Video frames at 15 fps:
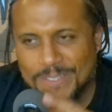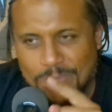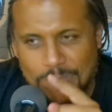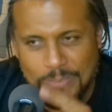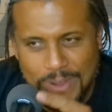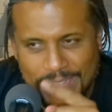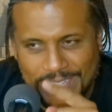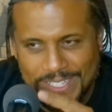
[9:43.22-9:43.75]

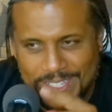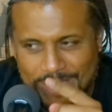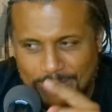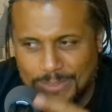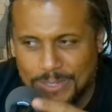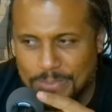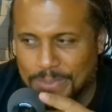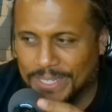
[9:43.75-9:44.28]
Someone brought this
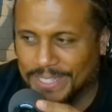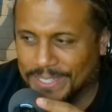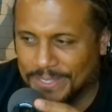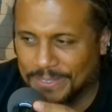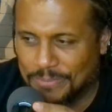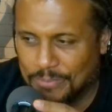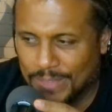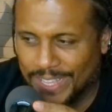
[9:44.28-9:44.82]
up to me,
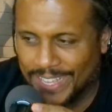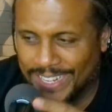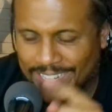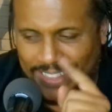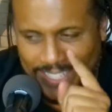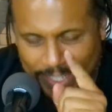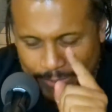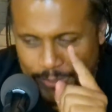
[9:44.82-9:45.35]
and I
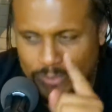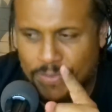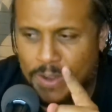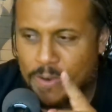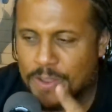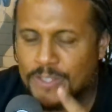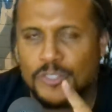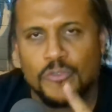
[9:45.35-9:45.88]
thought it was
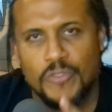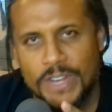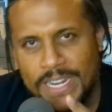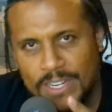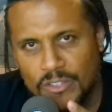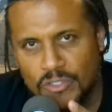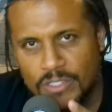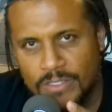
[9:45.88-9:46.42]
very
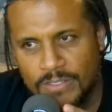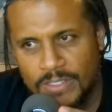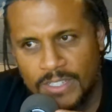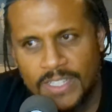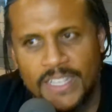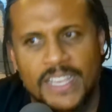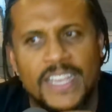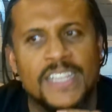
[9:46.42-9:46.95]
strange
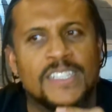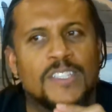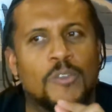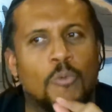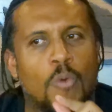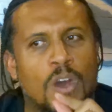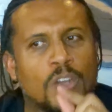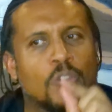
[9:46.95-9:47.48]
is the
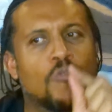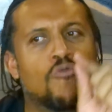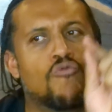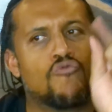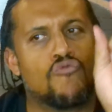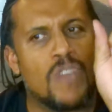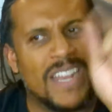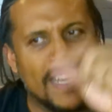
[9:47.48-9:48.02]
water
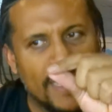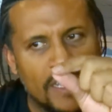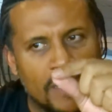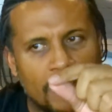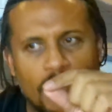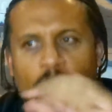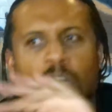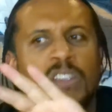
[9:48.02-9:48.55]
running
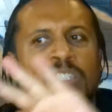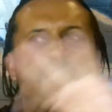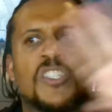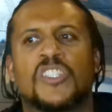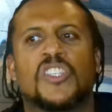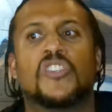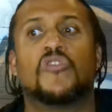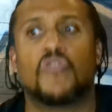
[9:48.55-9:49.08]
or is it
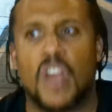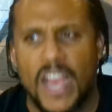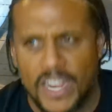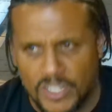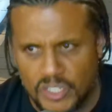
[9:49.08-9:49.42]
just a dry